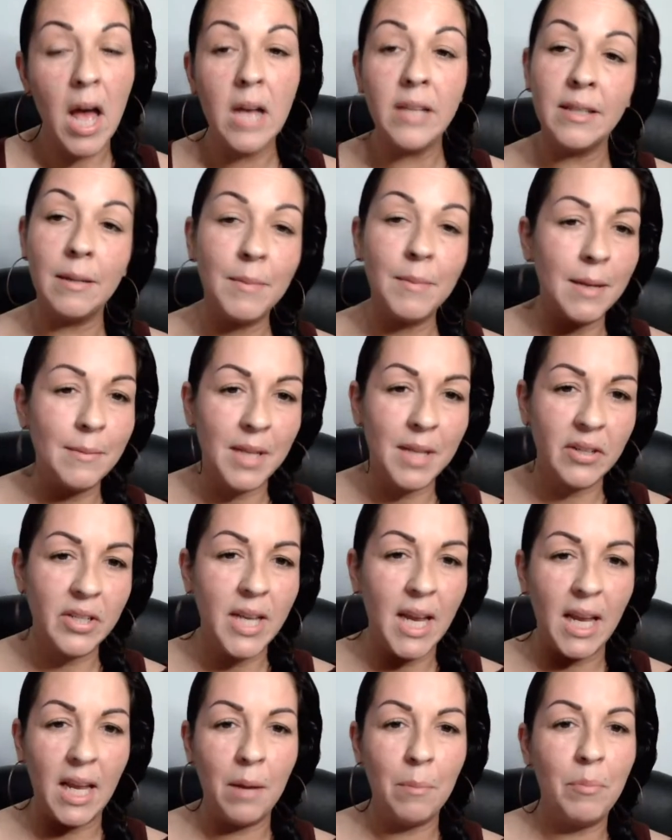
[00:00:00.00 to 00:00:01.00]
Sometimes I'll
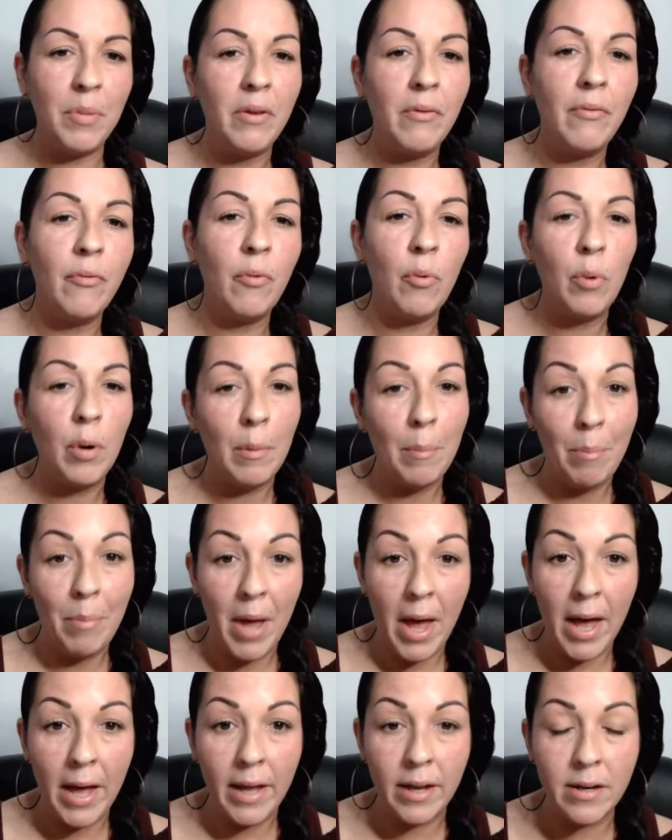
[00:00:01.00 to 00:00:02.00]
take it before
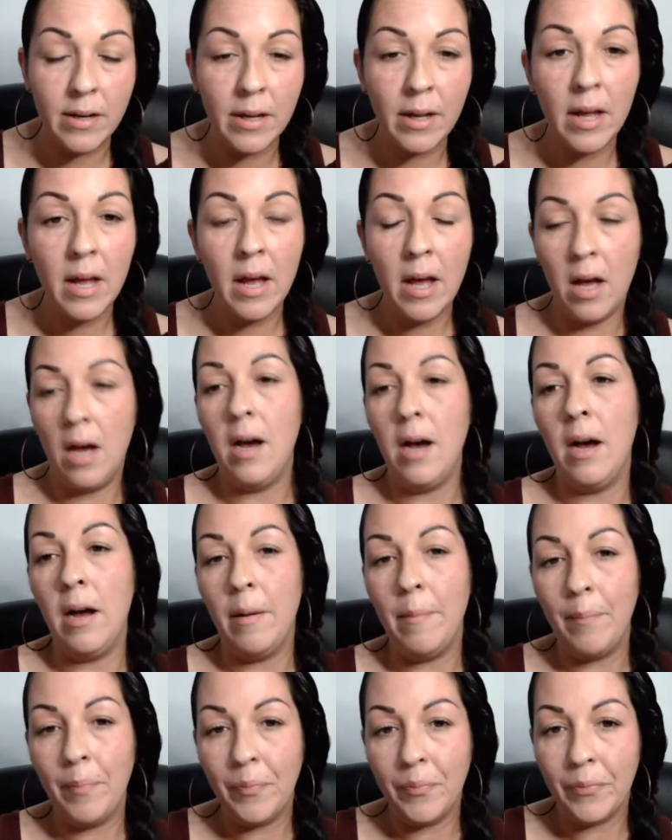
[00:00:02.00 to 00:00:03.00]
bed
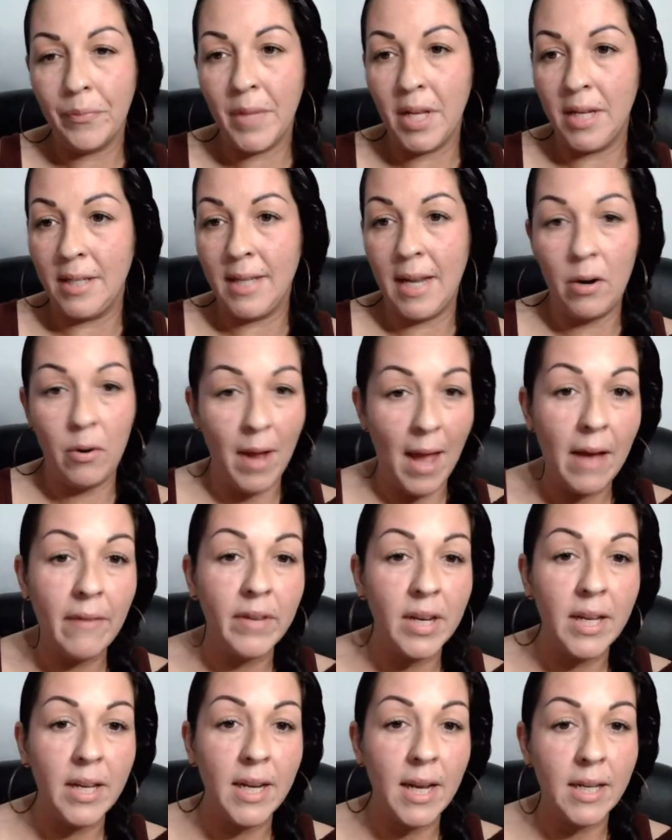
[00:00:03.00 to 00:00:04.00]
because I don't have
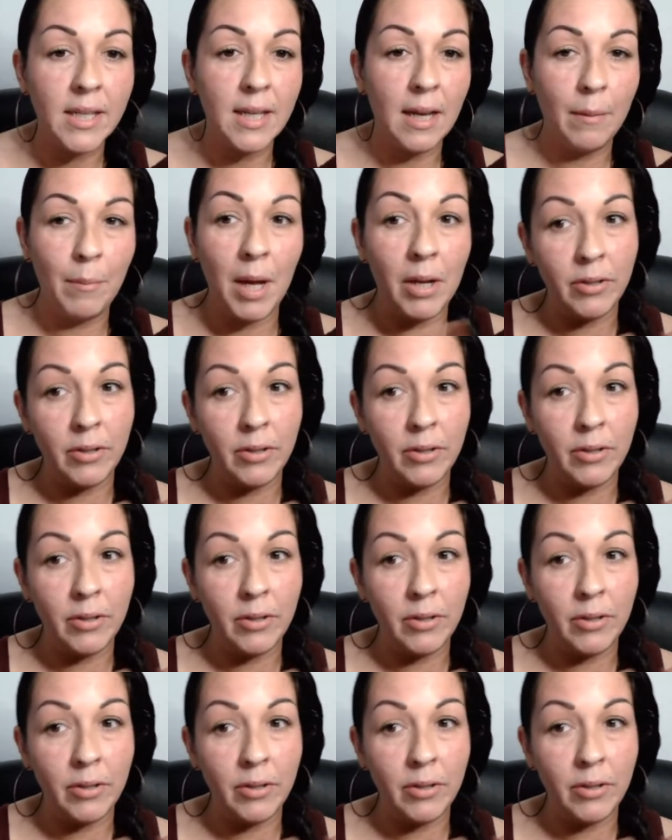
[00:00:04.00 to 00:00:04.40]
any nighttime.